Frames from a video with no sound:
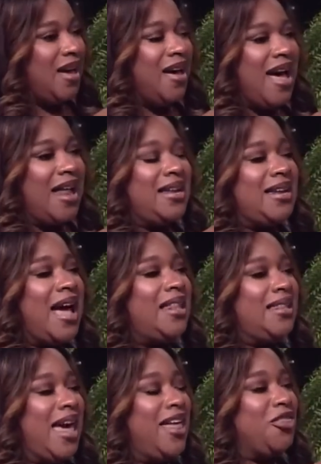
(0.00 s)
I did not
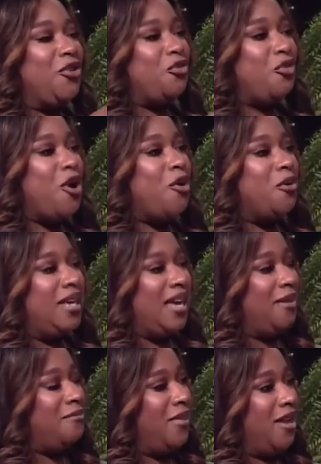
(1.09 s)
let the road
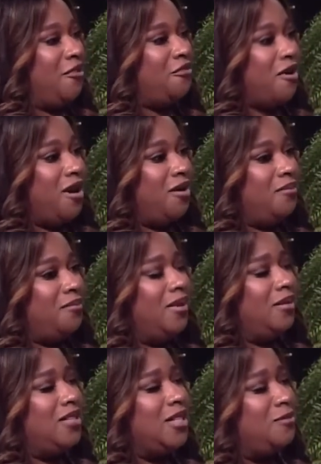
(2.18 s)
keep me from
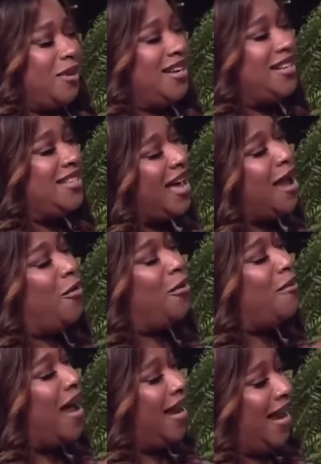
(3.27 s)
spending time with
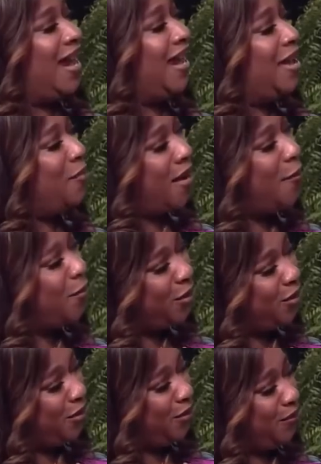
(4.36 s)
my Nana and
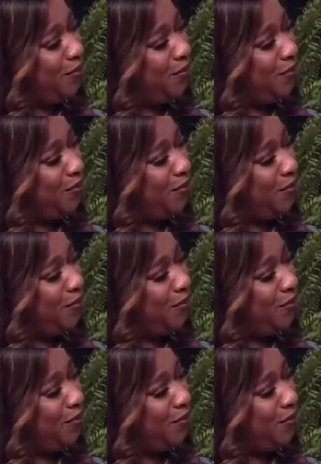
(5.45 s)
Papu.